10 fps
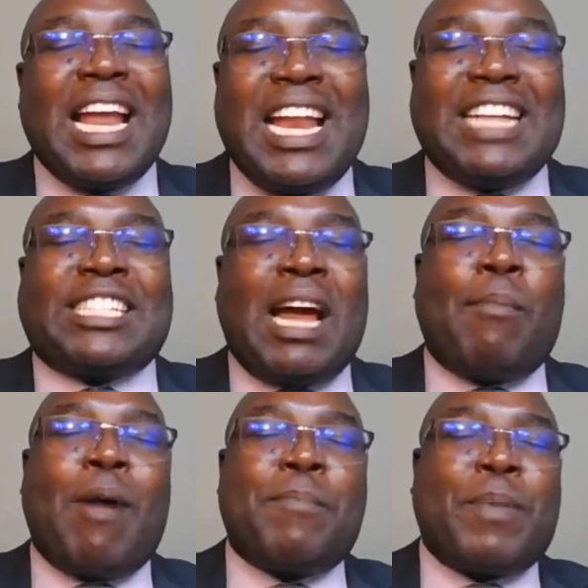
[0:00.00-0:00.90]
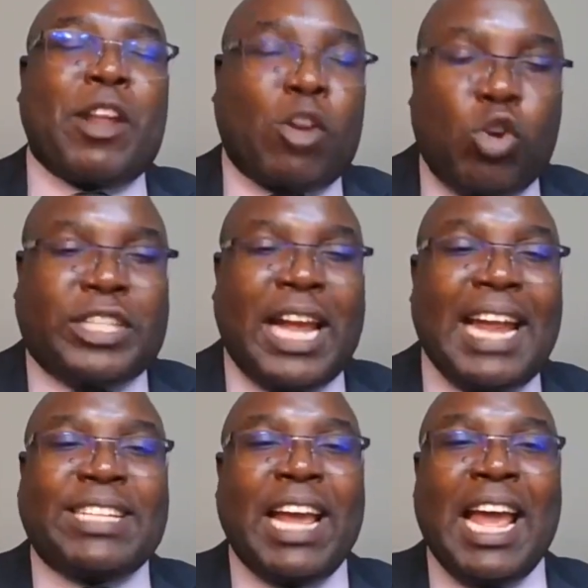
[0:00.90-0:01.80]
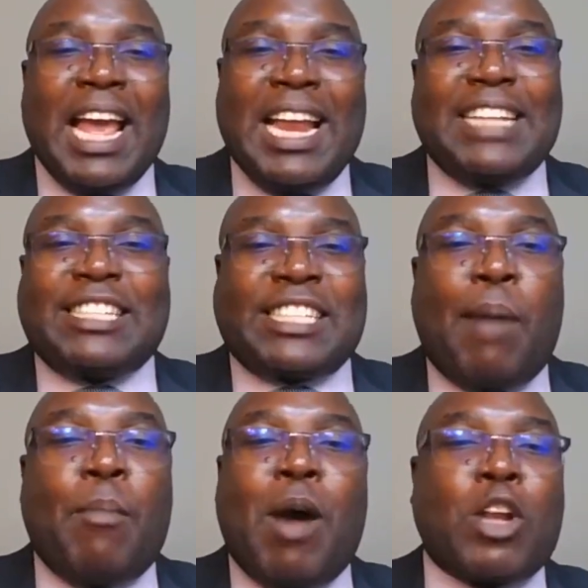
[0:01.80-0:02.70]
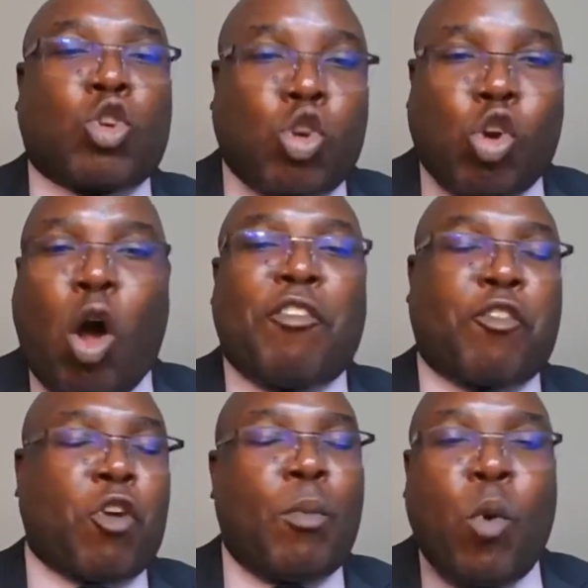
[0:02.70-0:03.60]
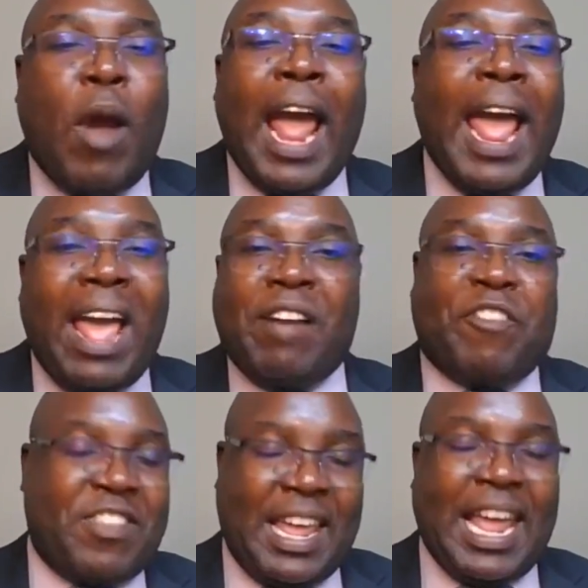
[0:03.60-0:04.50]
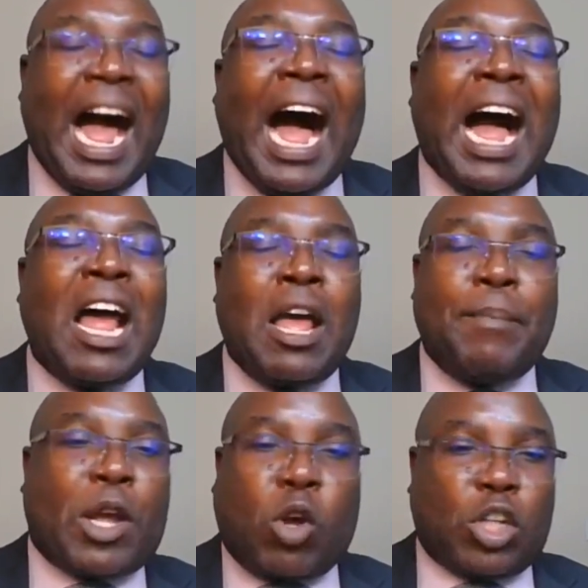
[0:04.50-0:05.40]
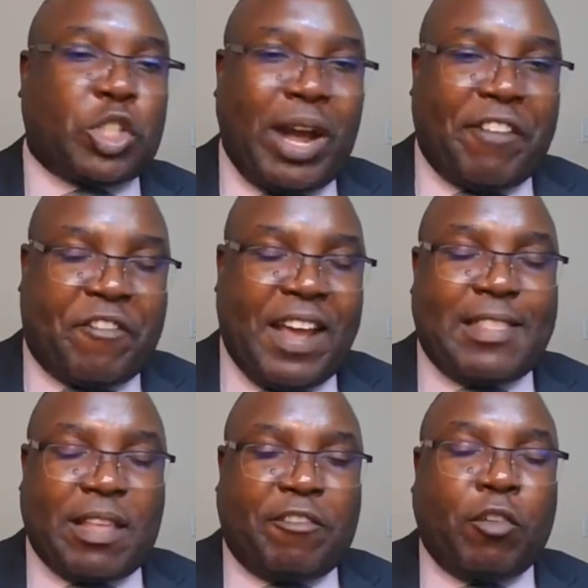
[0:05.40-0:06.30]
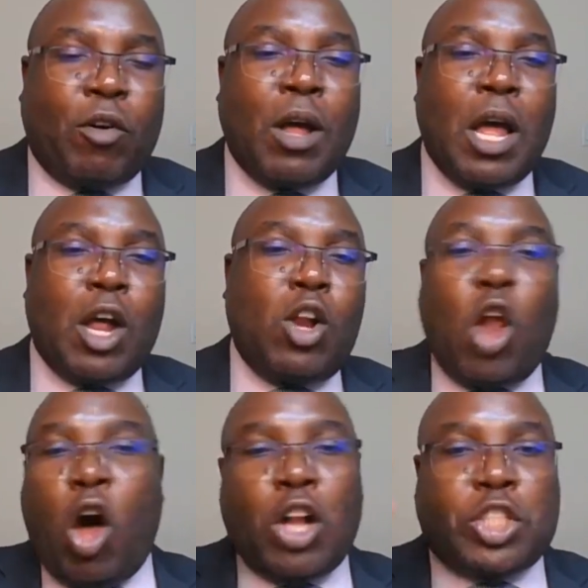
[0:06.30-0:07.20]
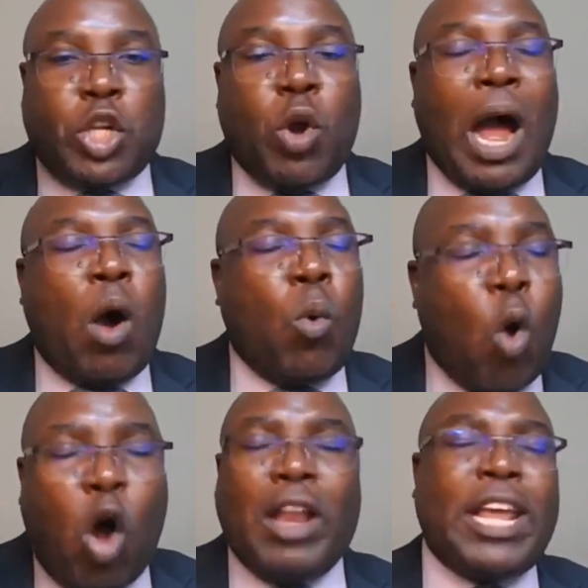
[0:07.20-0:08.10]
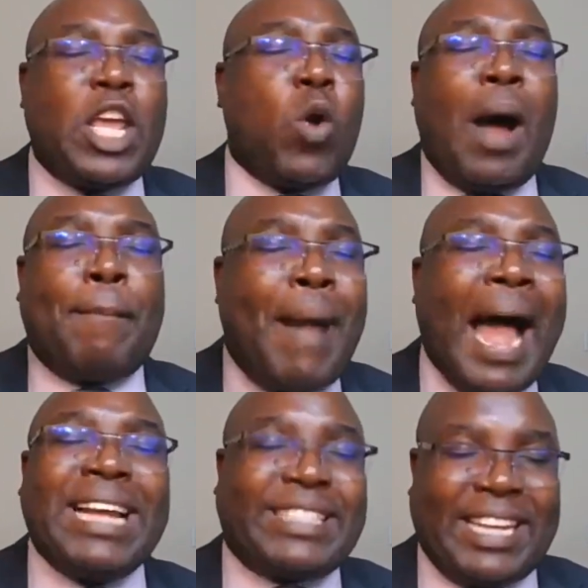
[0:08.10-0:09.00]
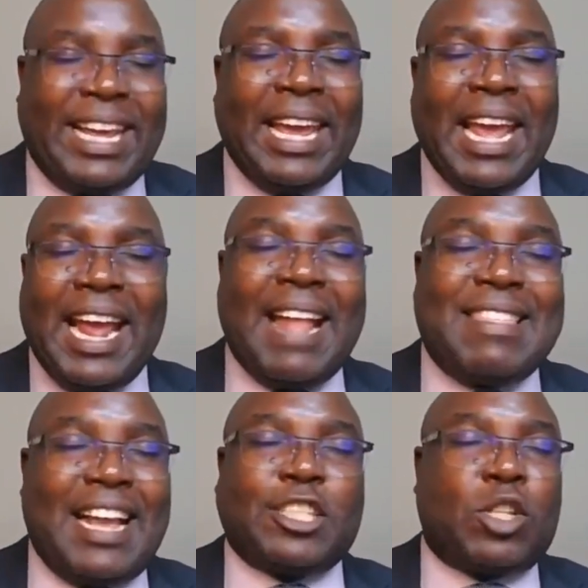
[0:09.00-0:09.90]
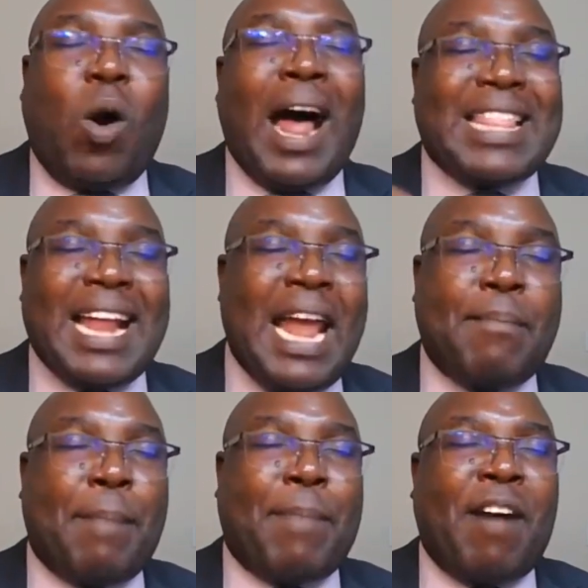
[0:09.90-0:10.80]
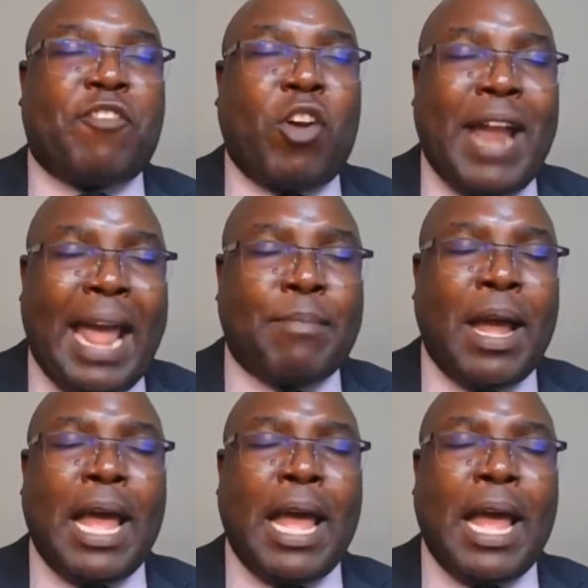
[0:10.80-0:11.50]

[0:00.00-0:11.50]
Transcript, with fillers: Let someone be rooted. Let someone grow from wherever they are because you are faithful. Lord, you are holy. You are mighty. And there is no other name above your name.